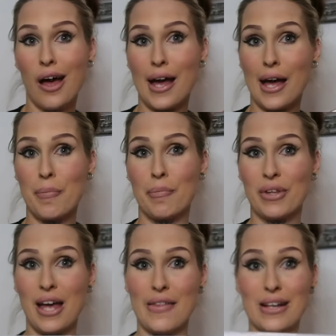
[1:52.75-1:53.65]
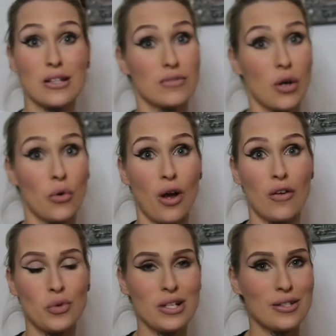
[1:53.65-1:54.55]
but yeah, that's a roll
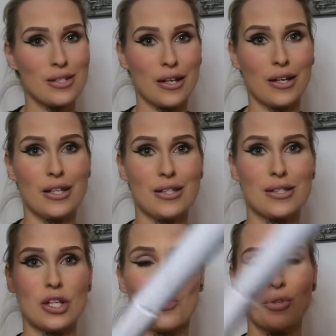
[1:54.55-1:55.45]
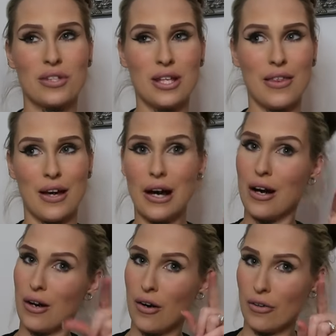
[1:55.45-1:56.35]
of window stickers. You will see that
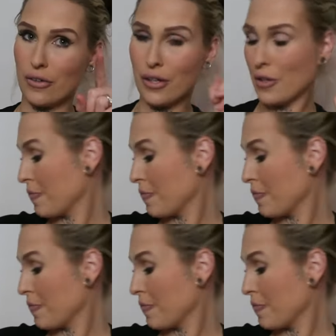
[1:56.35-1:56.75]
on...